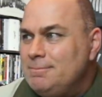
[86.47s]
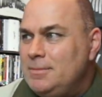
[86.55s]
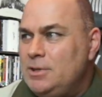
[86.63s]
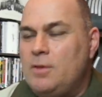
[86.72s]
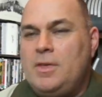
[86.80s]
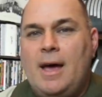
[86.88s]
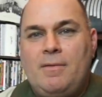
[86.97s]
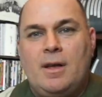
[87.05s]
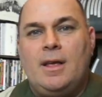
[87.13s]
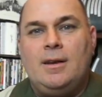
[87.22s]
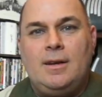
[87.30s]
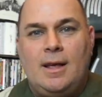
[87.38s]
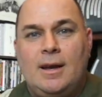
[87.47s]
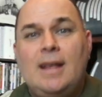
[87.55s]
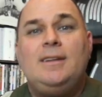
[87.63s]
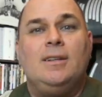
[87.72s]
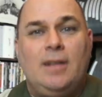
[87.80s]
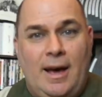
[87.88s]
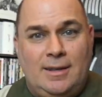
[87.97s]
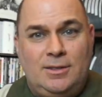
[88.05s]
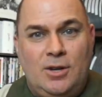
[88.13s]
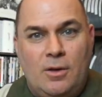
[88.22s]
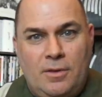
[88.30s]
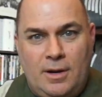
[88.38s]
you know, they have an intellect,
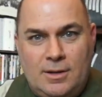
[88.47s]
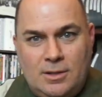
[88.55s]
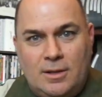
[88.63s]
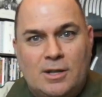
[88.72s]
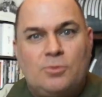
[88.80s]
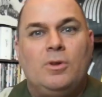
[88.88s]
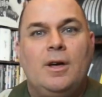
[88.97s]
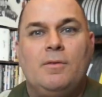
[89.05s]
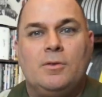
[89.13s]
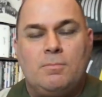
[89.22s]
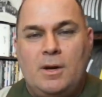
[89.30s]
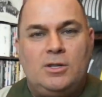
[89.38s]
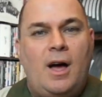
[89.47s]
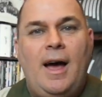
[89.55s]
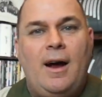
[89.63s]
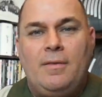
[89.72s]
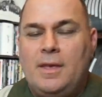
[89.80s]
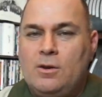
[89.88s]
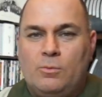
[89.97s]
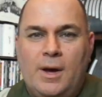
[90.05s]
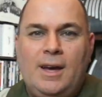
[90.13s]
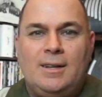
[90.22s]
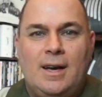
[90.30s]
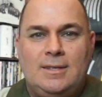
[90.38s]
you know, their intellectual level is much higher and they don't
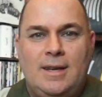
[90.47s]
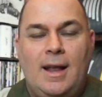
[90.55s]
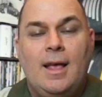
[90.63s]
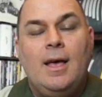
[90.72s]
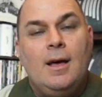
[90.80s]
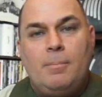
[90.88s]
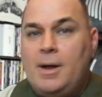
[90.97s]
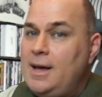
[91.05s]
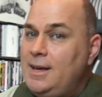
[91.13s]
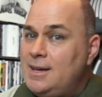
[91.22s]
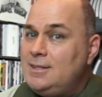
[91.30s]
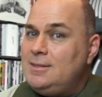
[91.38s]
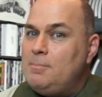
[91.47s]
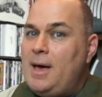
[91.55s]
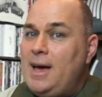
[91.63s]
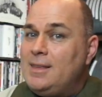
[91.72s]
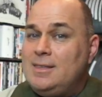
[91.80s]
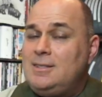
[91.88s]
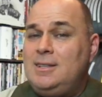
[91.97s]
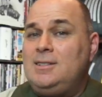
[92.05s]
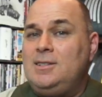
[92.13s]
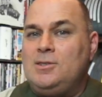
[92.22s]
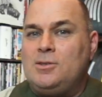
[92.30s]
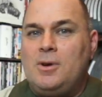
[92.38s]
recognize that. But I guess back in the
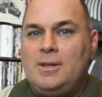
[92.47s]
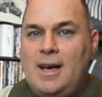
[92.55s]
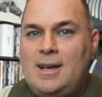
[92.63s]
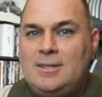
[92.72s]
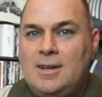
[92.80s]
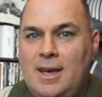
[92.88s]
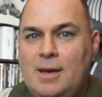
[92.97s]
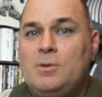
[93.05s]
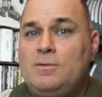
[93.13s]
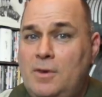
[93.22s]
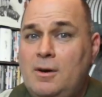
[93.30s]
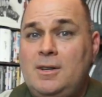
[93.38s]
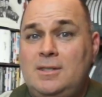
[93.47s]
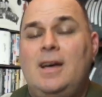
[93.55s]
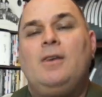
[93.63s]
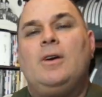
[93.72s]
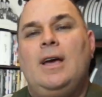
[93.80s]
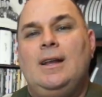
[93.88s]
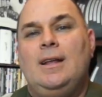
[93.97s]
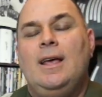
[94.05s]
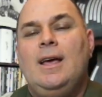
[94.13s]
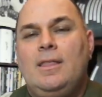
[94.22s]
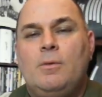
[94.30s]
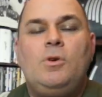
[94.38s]
60s during NASA, it was very segregated.
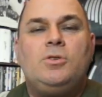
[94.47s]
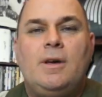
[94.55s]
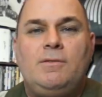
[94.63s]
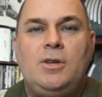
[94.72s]
Then we also have